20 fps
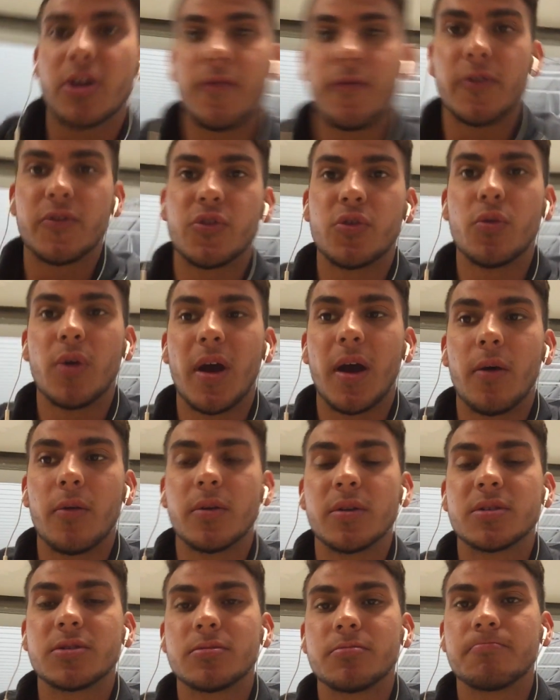here for 2
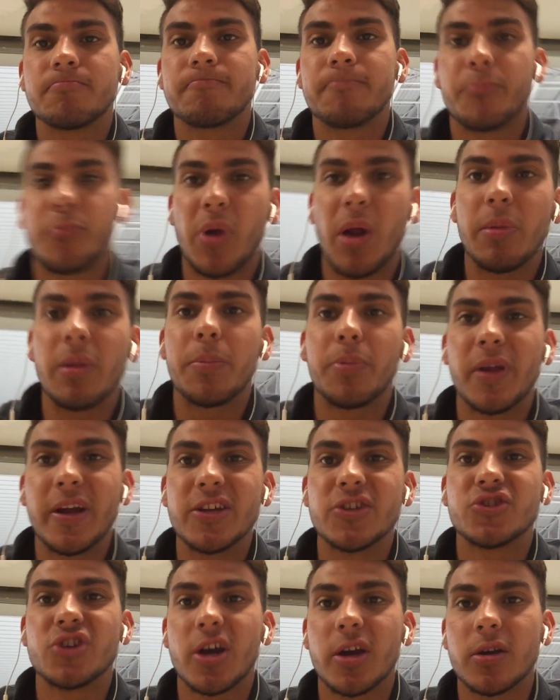hours, probably
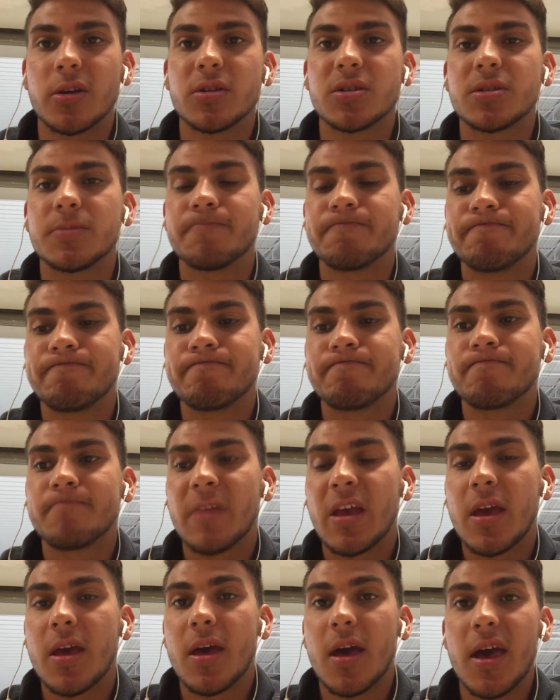playing checkers.
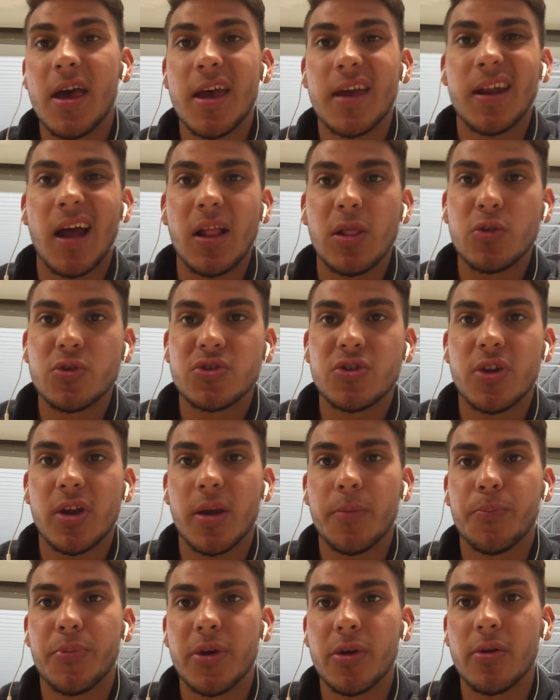And I'll lose to the
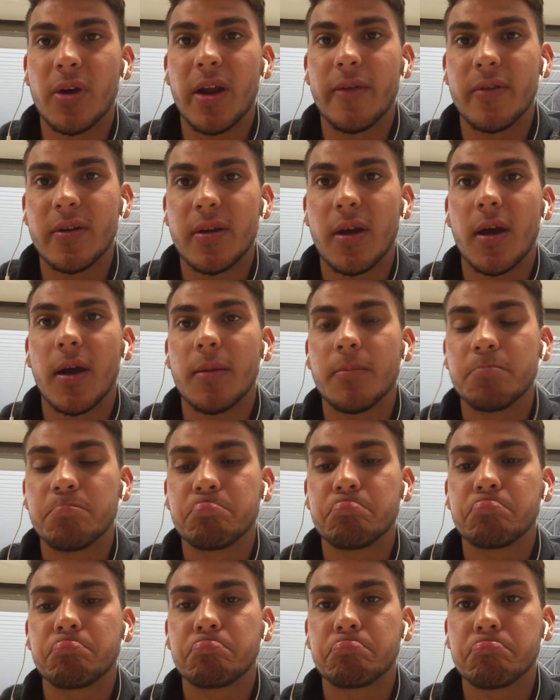computer every time.
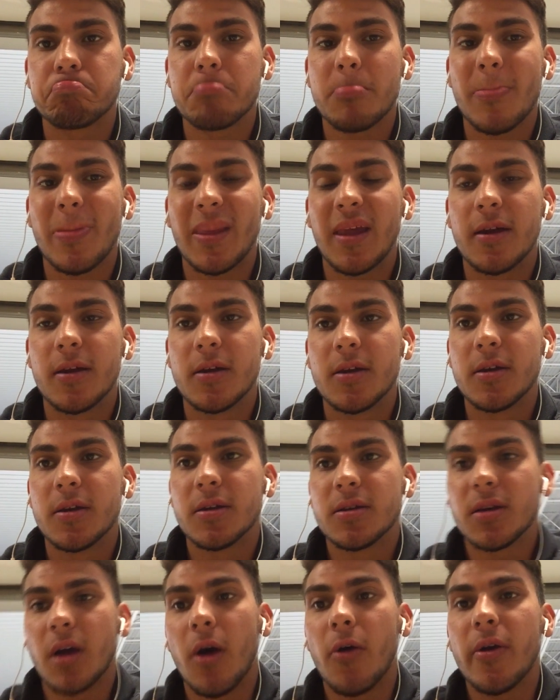
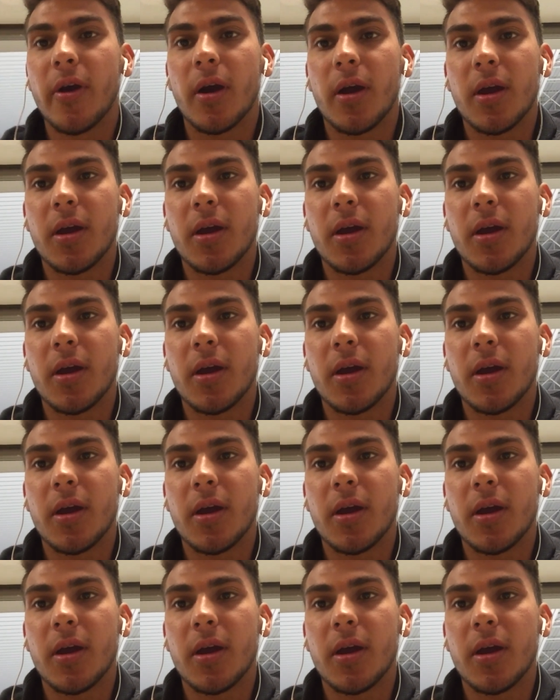Oh, yeah,